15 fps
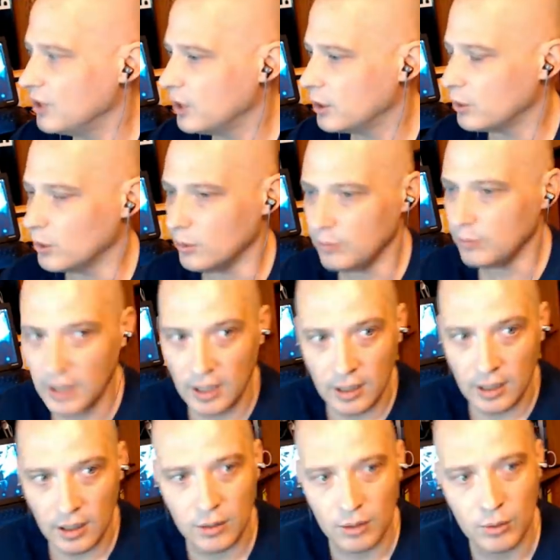Very cool.
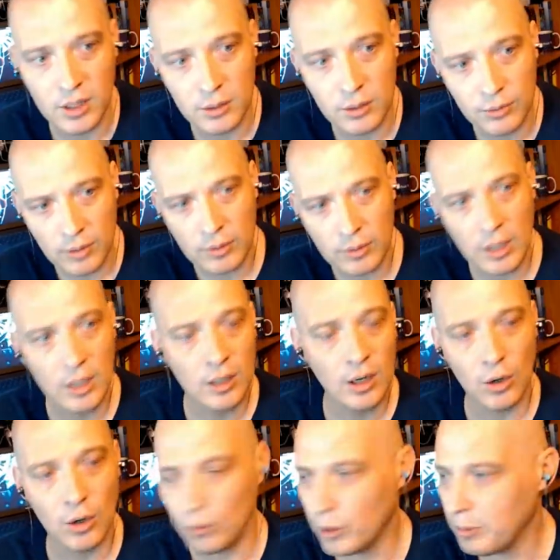Well,
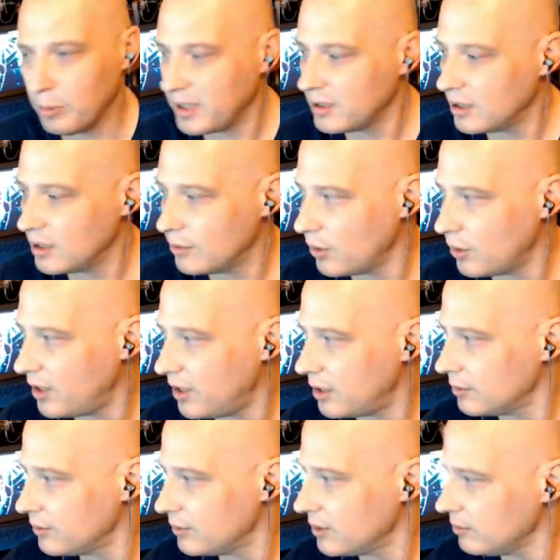well, we may cover
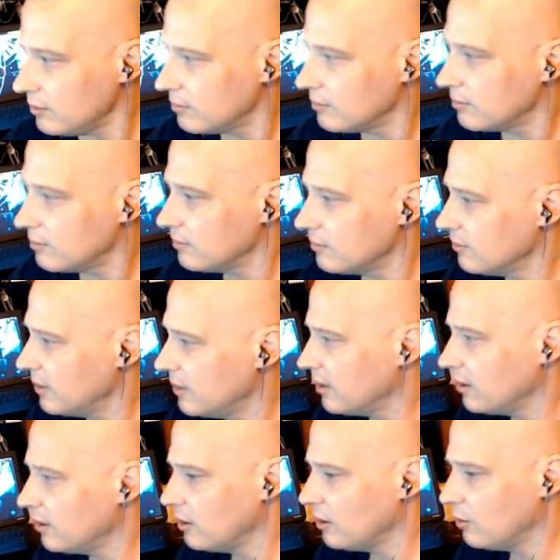that
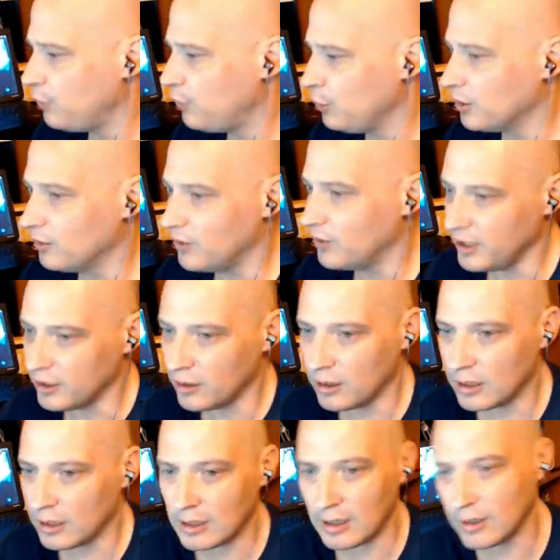in a, a future
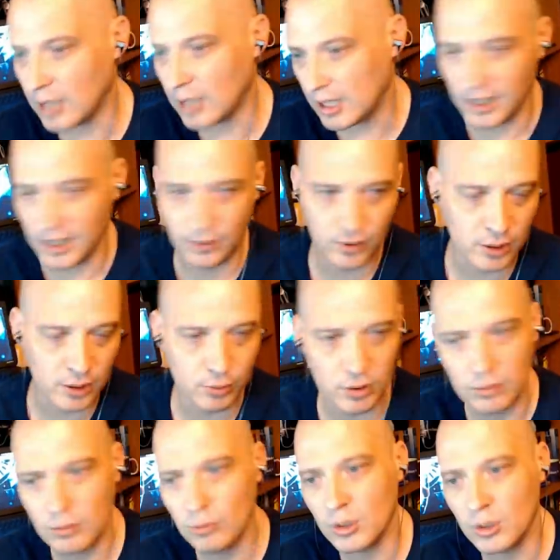video. I, I, definitely
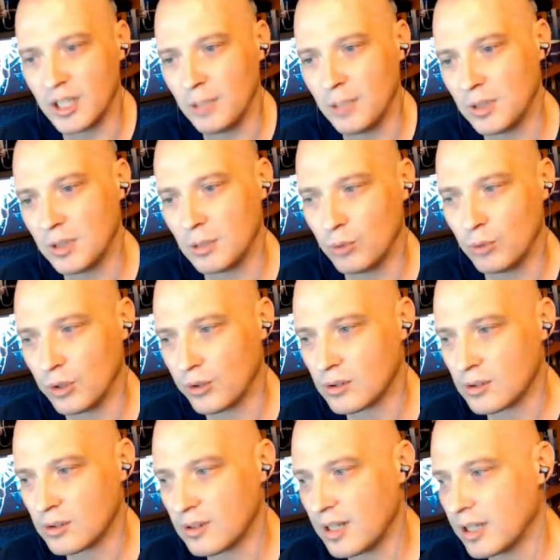will will keep up
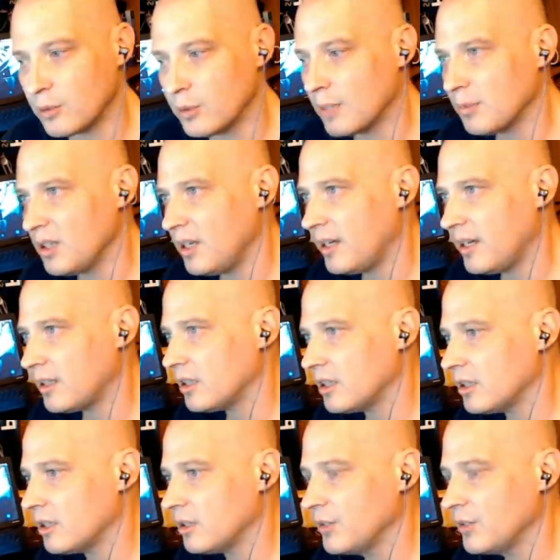with Slackware. I'm glad
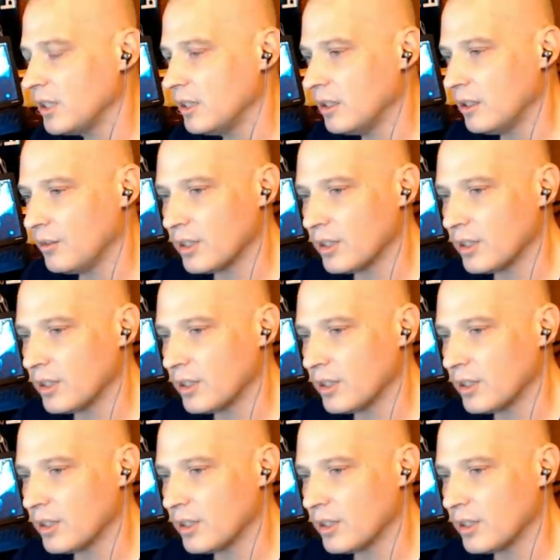I uh,